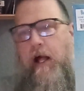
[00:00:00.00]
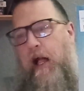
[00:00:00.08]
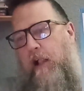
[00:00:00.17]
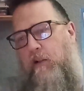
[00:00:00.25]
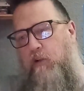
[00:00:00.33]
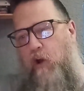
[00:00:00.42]

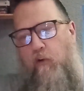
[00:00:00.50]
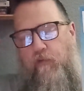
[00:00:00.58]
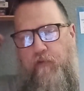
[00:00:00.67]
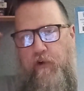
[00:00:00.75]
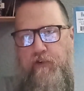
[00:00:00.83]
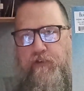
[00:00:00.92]
I'll go
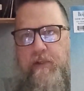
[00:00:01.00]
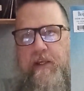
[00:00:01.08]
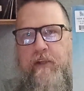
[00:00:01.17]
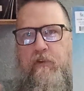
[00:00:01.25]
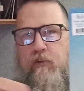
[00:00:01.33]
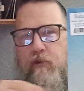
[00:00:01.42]
first
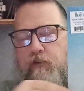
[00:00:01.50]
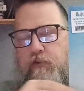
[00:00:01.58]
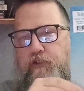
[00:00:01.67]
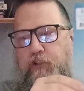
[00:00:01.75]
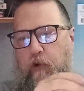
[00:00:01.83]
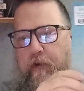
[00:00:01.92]
into
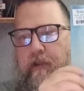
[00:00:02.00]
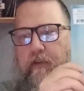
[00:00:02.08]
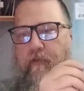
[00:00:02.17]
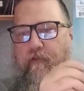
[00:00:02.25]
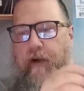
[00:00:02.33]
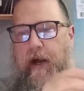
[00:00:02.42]
showing
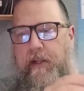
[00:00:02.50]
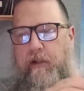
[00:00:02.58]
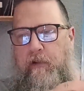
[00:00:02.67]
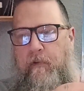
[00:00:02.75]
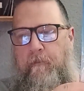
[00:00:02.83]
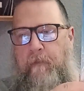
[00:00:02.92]
the
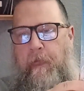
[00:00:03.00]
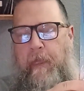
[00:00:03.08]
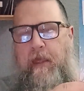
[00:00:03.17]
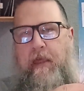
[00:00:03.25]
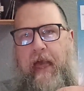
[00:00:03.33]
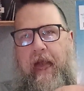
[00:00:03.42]
vinyl.
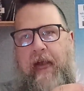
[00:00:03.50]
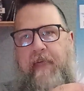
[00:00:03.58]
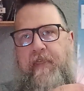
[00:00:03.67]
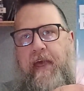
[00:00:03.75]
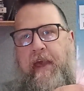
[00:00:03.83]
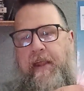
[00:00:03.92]

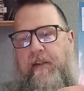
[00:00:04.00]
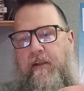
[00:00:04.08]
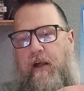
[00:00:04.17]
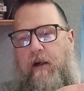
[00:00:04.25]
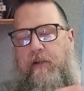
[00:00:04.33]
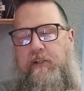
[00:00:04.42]
And then
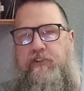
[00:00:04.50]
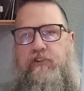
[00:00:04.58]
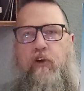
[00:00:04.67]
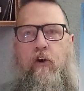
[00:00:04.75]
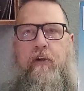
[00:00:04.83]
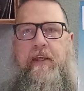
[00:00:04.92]
I'm going to
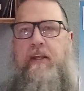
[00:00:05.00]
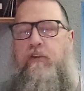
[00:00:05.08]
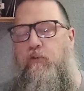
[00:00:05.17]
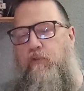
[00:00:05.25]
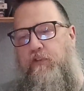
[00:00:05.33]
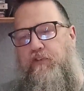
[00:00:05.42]
start
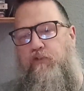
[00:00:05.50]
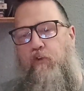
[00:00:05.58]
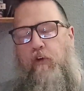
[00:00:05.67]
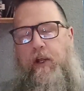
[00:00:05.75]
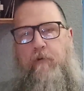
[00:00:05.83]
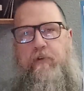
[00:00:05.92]
into the
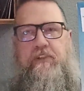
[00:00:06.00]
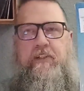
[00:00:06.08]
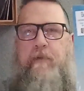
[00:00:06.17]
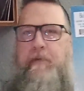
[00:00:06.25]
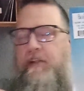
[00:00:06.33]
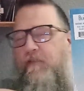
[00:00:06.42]
story, which is
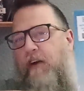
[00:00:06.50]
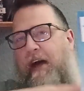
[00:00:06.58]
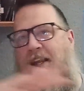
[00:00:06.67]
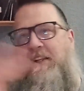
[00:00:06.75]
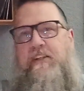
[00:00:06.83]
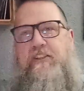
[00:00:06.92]
going to be
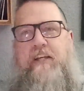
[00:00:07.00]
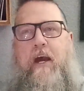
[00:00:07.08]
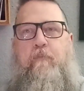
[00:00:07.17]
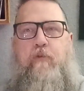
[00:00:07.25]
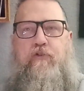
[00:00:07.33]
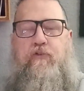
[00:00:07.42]
divided into
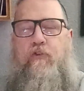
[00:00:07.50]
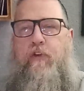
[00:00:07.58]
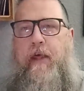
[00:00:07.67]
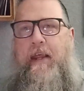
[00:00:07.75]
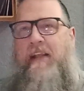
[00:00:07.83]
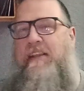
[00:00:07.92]
chapters and all
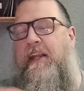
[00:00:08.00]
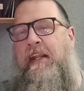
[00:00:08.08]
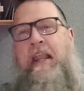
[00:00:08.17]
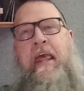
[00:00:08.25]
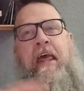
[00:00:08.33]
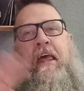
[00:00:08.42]
that. I
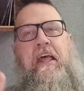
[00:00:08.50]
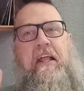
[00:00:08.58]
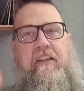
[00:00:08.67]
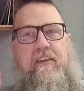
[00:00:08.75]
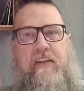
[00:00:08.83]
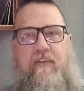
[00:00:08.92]
did it
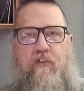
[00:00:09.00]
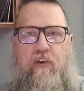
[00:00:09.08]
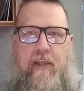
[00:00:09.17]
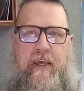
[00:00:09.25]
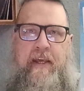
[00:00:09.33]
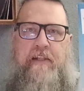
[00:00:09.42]

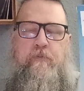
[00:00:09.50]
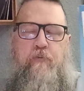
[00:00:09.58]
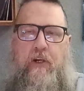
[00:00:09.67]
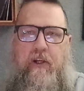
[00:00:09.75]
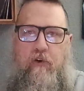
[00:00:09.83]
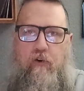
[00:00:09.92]
differently. It's
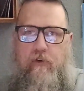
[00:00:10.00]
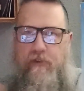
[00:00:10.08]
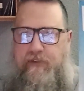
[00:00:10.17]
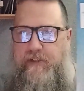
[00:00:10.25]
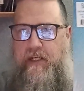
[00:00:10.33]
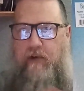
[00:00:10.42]
pretty cool.
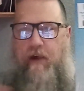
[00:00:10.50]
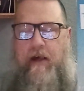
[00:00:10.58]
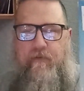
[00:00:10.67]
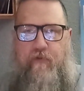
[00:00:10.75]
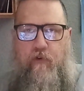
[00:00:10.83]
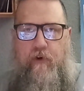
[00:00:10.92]
Stick
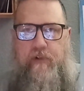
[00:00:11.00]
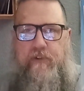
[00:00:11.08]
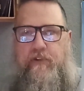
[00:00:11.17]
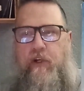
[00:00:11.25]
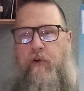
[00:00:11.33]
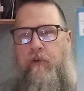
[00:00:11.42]
around for it.
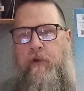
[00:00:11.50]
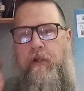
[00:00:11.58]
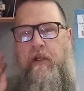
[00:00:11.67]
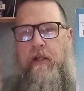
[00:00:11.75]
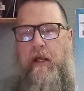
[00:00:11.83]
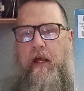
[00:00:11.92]
So
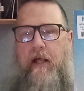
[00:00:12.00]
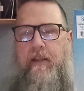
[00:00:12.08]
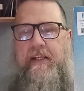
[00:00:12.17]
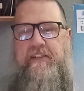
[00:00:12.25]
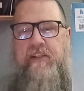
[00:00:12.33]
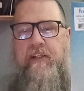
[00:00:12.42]

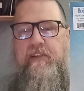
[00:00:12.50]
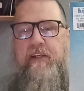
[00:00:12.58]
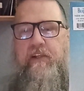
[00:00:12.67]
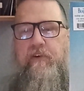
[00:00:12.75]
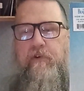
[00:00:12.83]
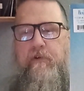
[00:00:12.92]
let's
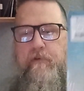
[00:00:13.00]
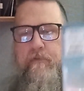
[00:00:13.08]
continue.